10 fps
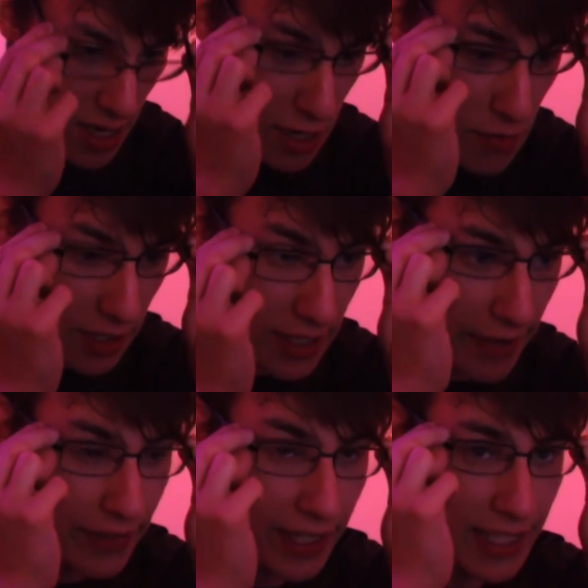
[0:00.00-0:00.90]
you could
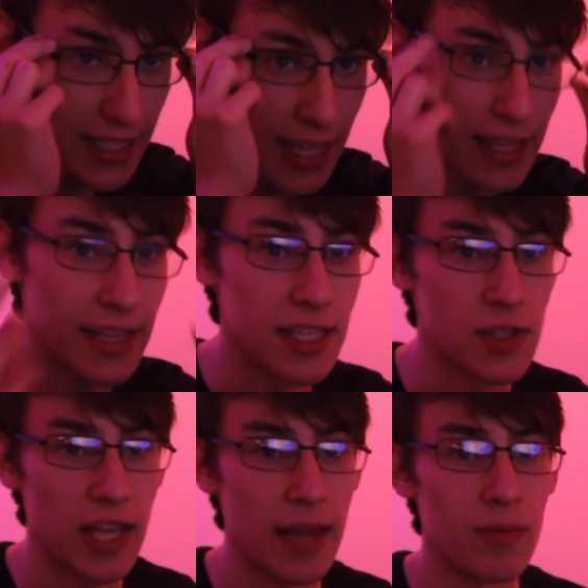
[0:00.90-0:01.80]
definitely say that
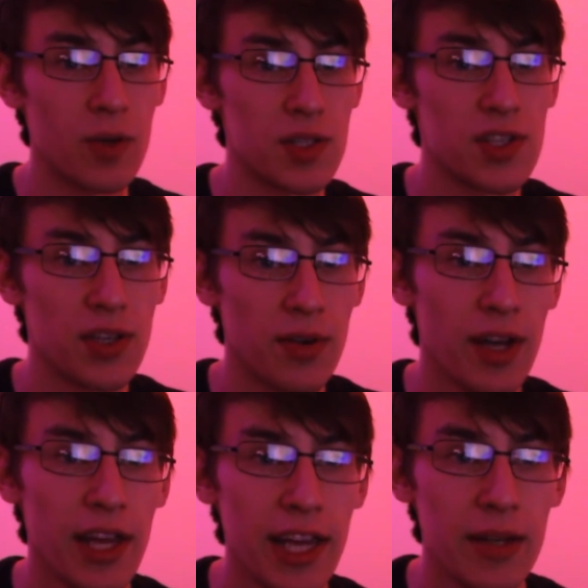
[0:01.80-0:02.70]
this game was too.
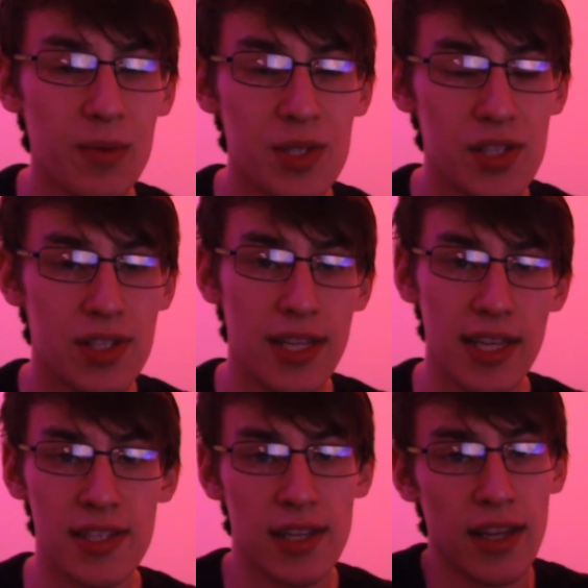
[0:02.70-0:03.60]
It was
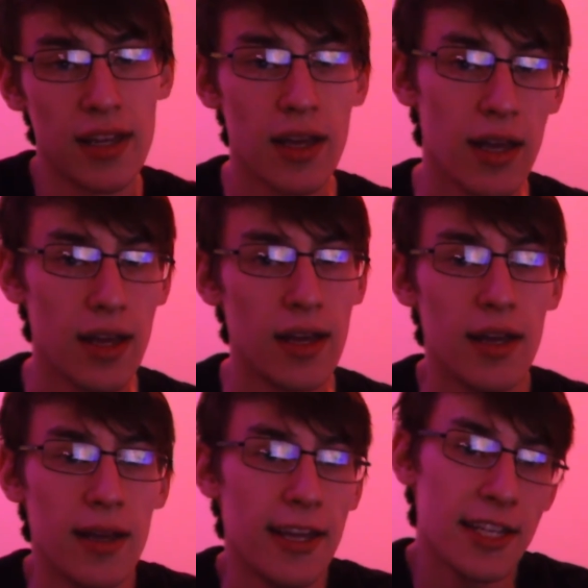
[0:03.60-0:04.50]
decent.
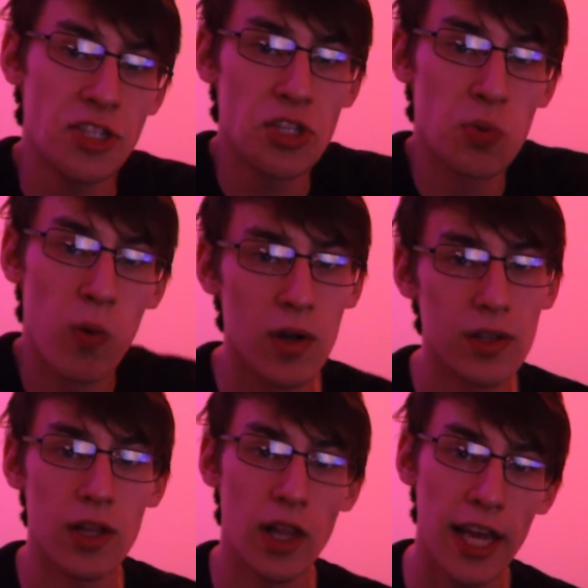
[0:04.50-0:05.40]
It just
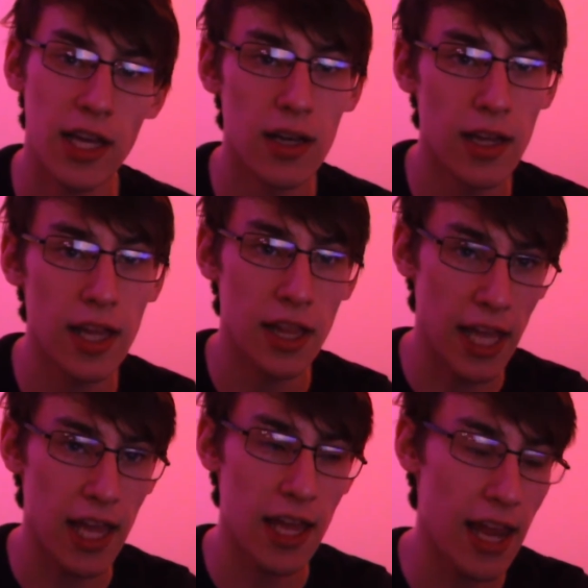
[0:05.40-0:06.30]
was, like,
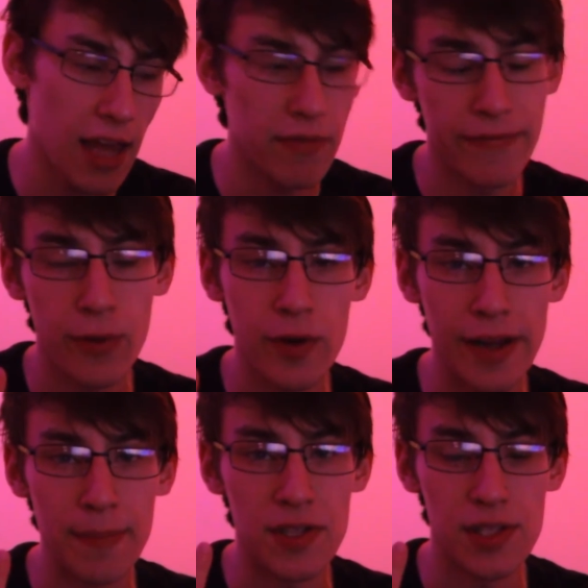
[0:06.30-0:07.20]
it had 4
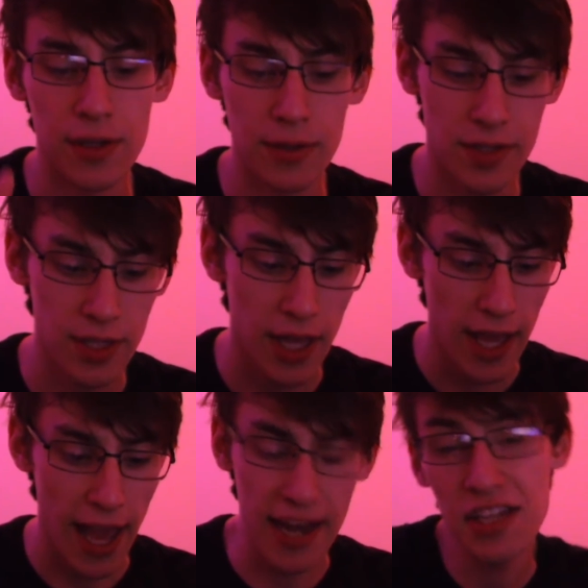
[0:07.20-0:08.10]
episodes,
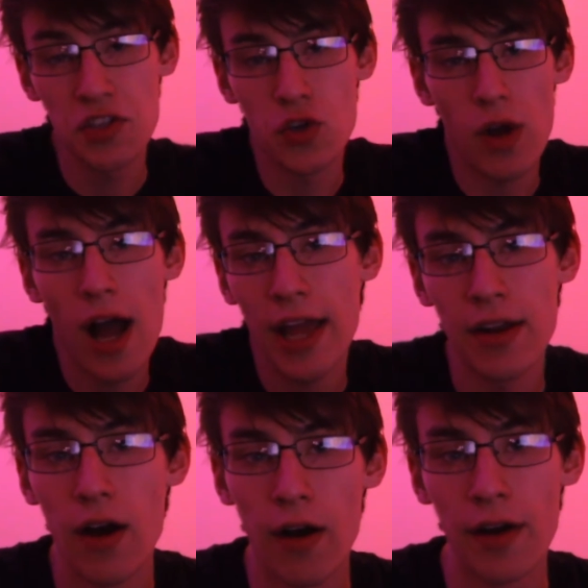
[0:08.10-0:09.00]
and it tried
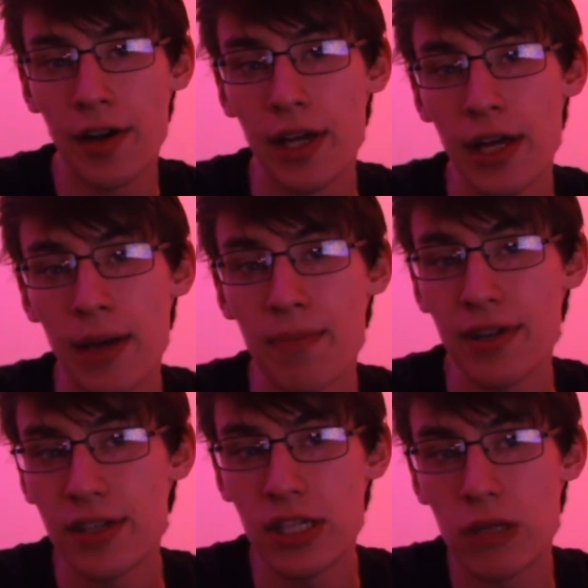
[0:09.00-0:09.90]
hard, but
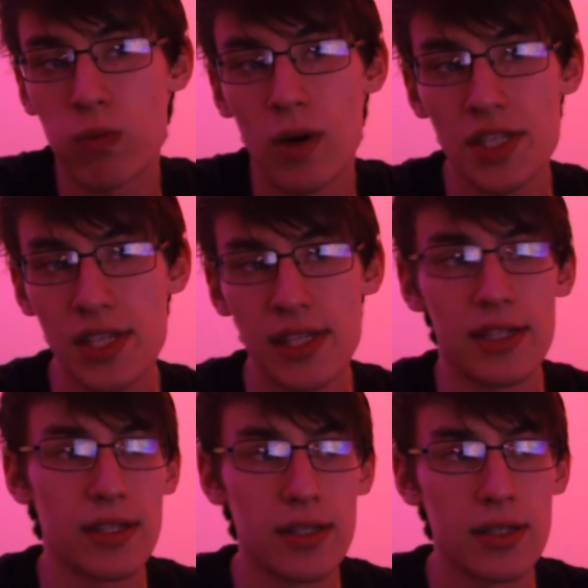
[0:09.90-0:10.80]
it just wasn't